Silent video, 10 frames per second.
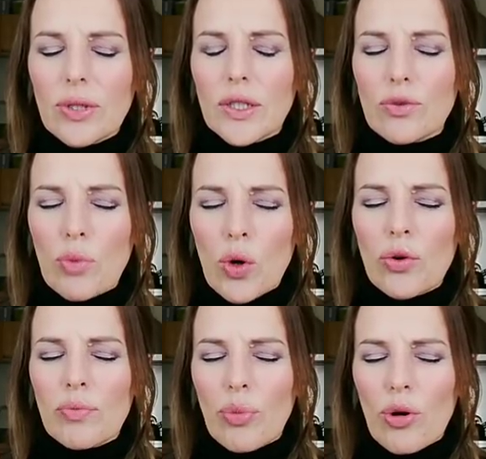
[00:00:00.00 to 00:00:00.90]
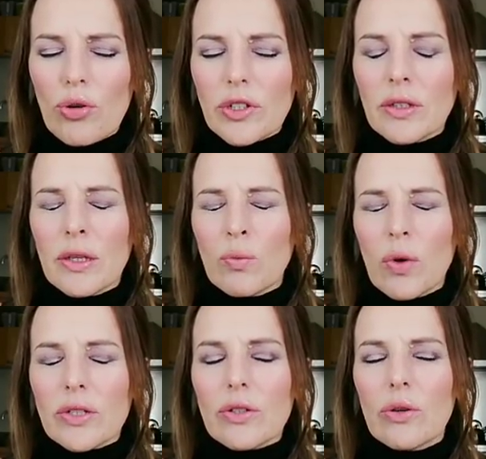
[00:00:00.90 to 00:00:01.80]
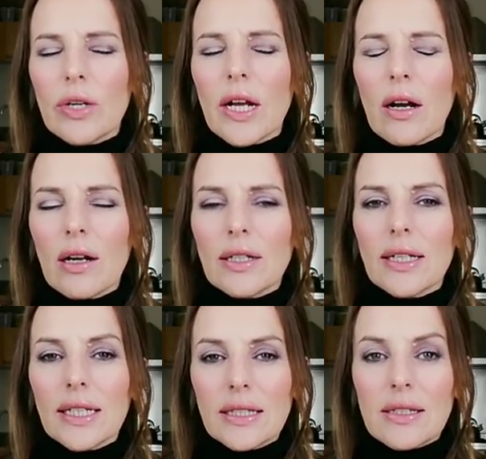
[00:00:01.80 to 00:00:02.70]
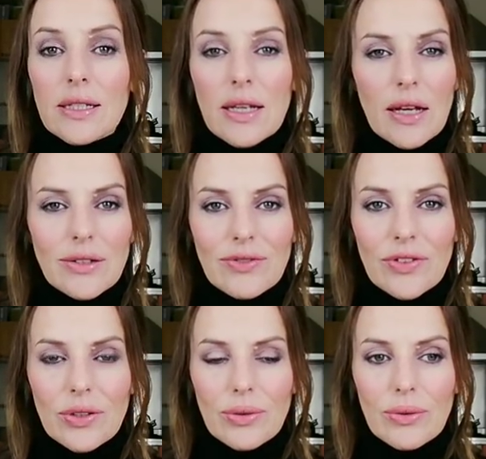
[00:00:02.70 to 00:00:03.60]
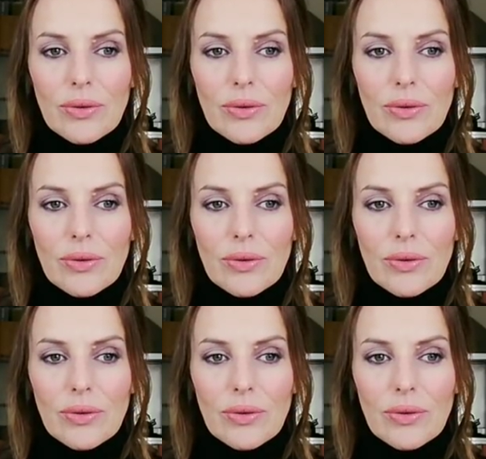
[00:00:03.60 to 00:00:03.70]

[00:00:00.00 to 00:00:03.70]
is more important than what's going on inside of you.